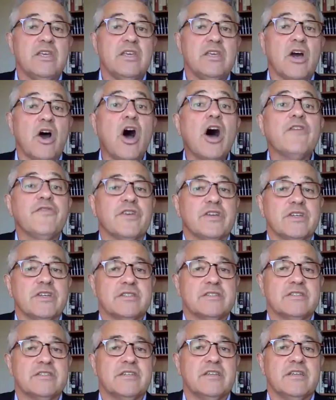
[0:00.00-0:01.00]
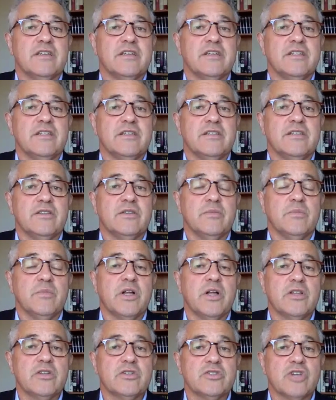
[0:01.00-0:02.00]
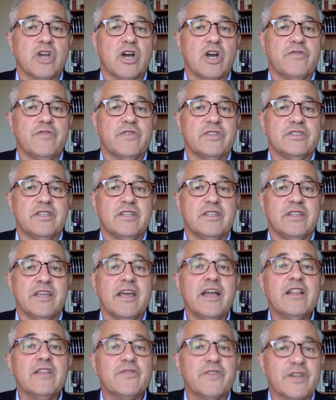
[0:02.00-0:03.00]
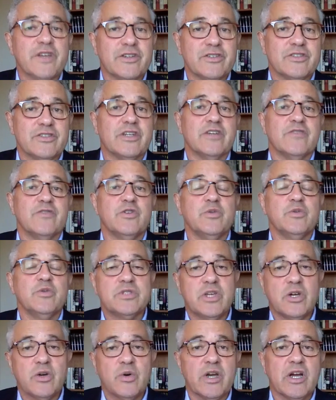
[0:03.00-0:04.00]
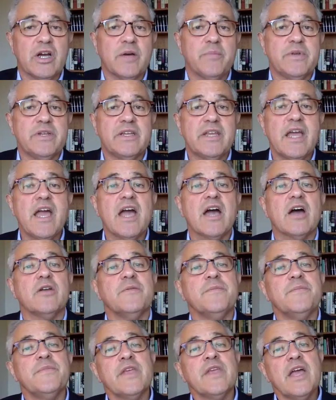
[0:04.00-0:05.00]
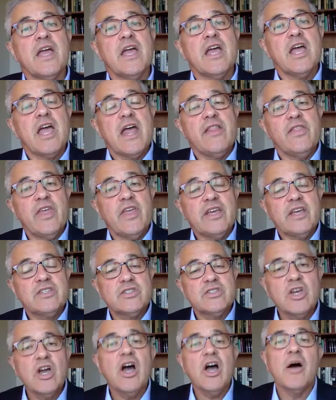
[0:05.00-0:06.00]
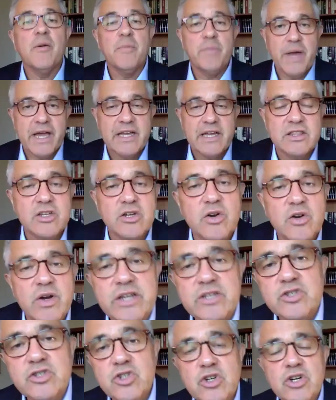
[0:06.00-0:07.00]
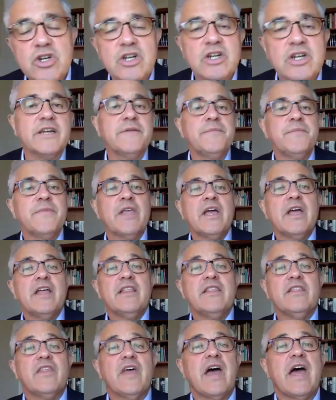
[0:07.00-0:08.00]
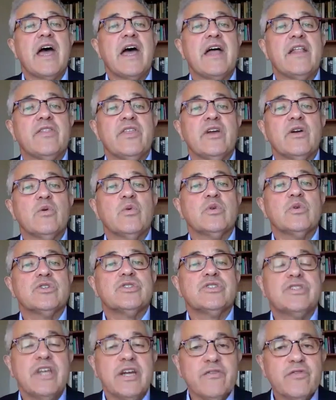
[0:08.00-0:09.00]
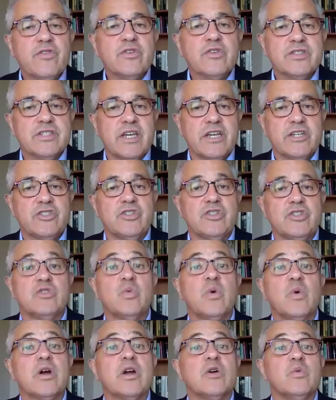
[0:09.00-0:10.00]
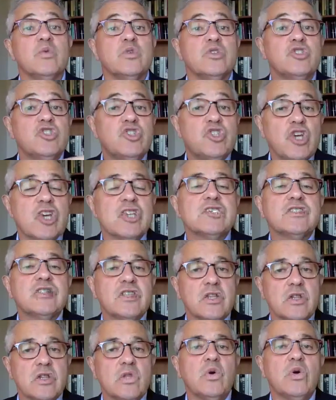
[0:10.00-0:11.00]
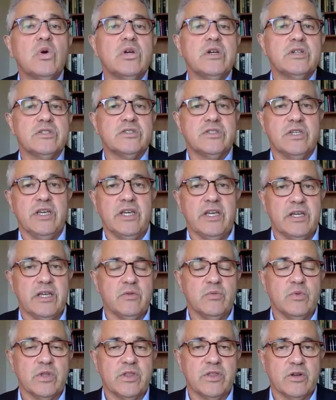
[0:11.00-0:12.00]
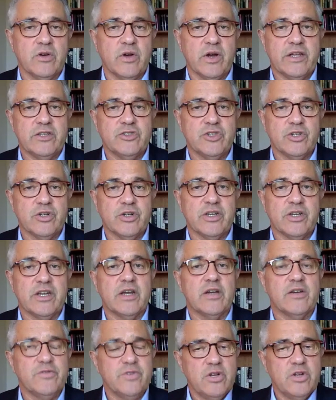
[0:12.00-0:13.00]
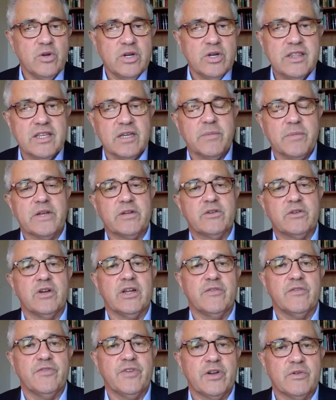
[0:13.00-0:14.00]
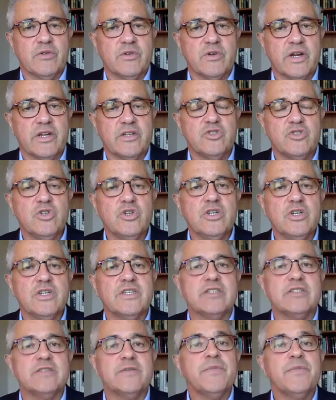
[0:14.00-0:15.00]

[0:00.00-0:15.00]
office, the Mueller's office, in the elevators there, of who was going up and down. They saw back at the grand jury that there were several sessions where it was just the lawyers in with the grand jury. Now, if you know anything about federal grand juries,